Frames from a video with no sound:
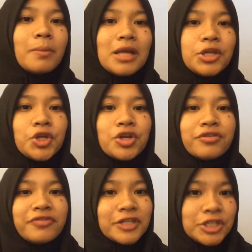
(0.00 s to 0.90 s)
make
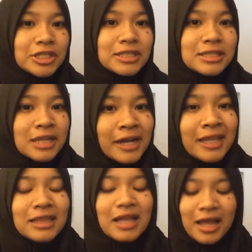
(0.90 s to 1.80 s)
your facial
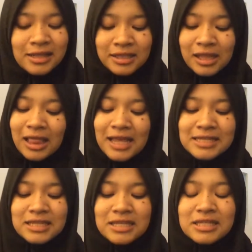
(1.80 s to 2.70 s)
tight, and the
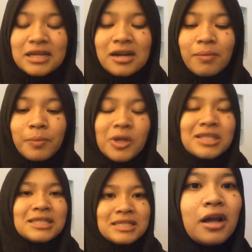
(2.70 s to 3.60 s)
last is
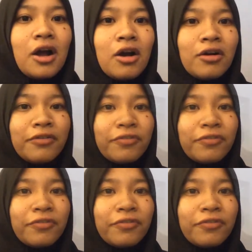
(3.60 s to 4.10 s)
protein up.